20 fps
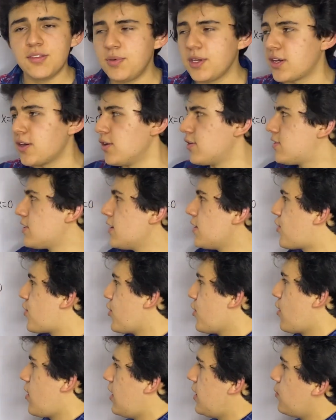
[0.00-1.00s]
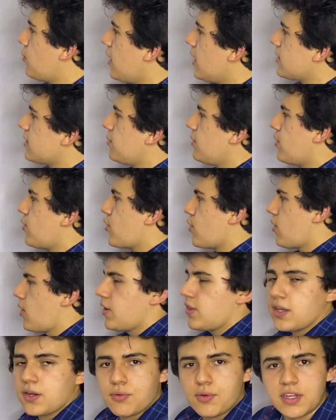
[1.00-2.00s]
because 30
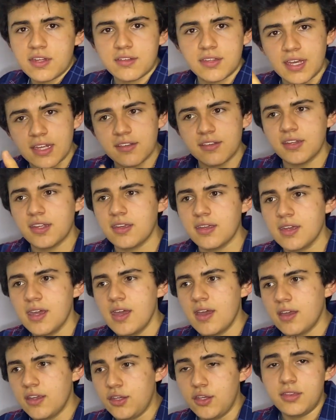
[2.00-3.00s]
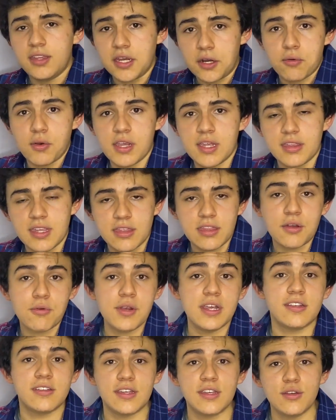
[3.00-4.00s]
degrees, that's a degree, the degree
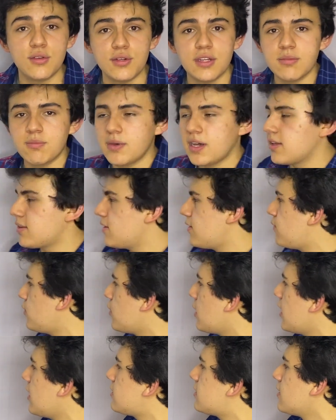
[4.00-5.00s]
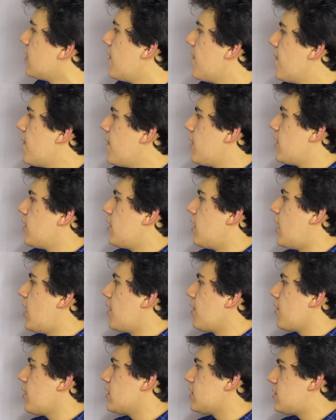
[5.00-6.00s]
is a unit, but if you get
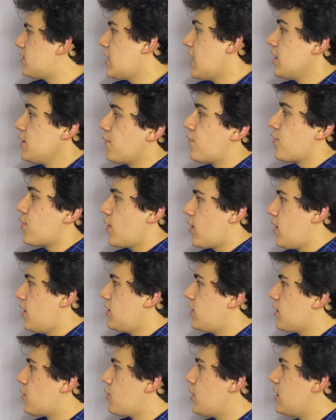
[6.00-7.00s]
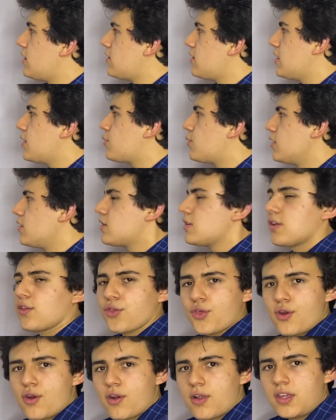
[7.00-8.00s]
sine of 30 degrees equals
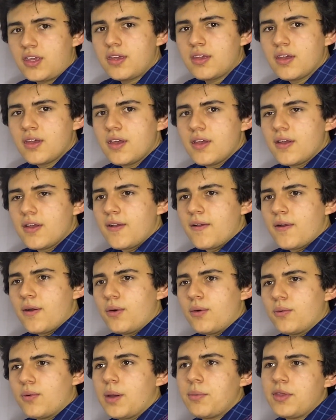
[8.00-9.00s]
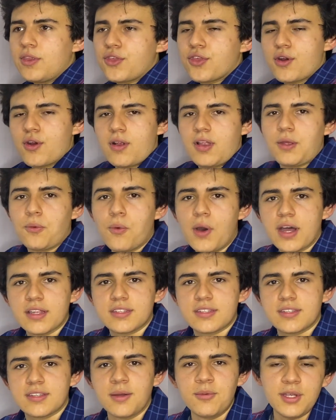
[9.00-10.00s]
30, 30
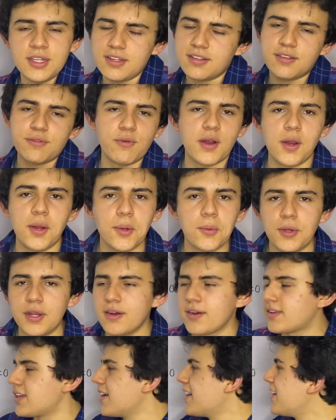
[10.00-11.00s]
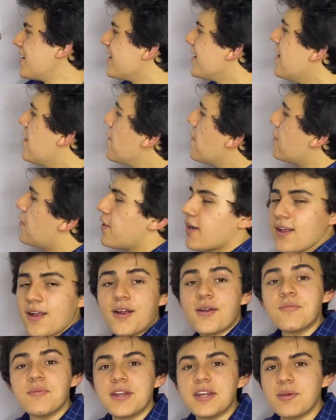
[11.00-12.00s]
watts. It's very weird, and there are
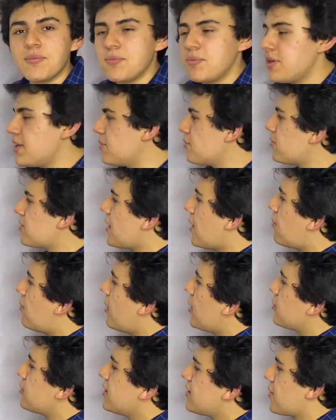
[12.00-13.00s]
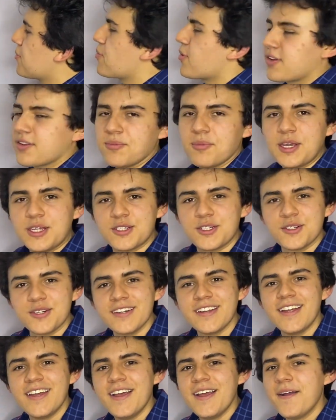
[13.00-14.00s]
many memes about this approximation.
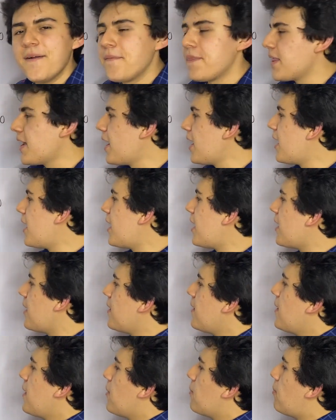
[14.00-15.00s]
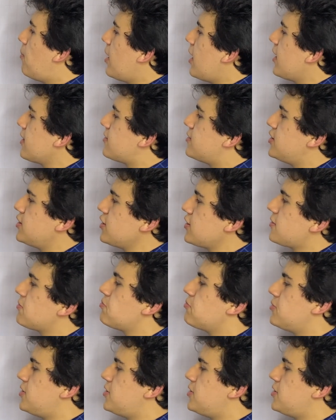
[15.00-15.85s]
But just